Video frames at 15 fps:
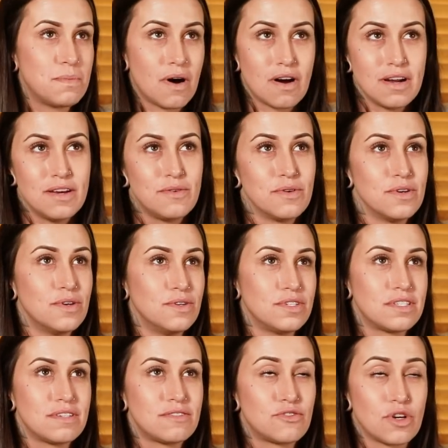party
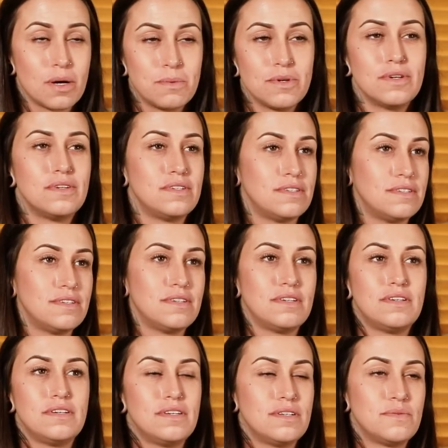crews, trouble,
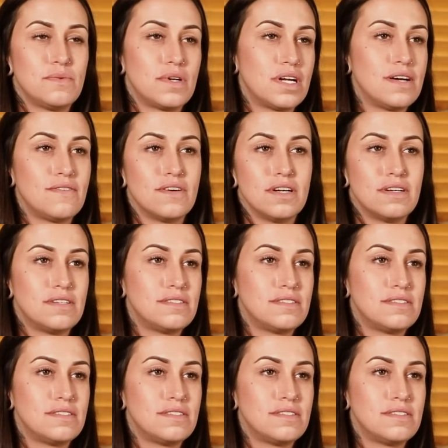whatever.